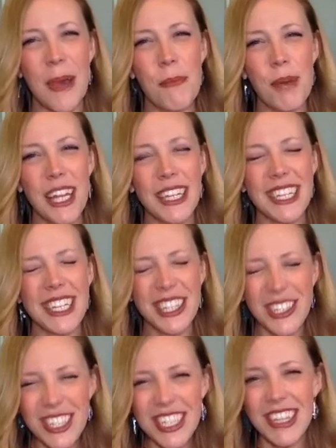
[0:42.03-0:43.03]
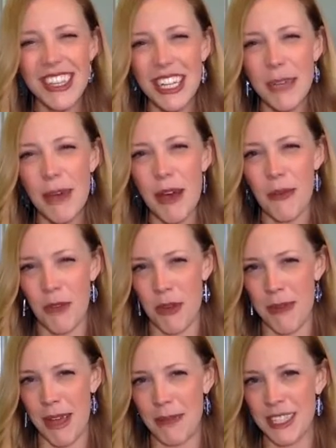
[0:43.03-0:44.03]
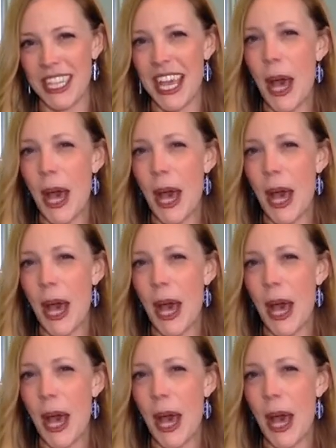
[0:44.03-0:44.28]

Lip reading: But here's the thing about warm-ups.